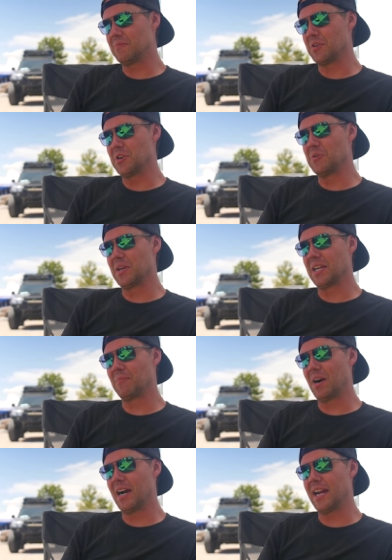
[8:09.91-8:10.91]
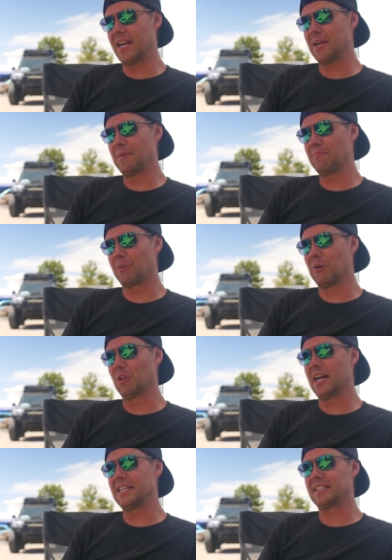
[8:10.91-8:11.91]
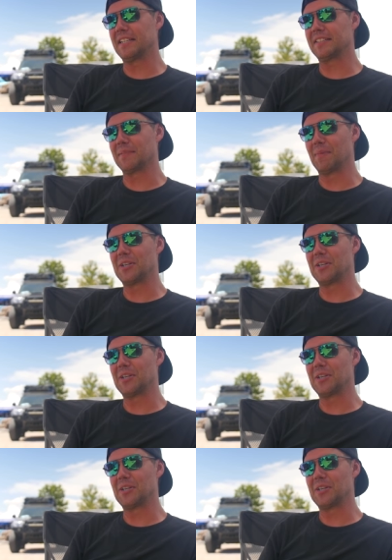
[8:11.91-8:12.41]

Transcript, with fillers: renewing my pro license and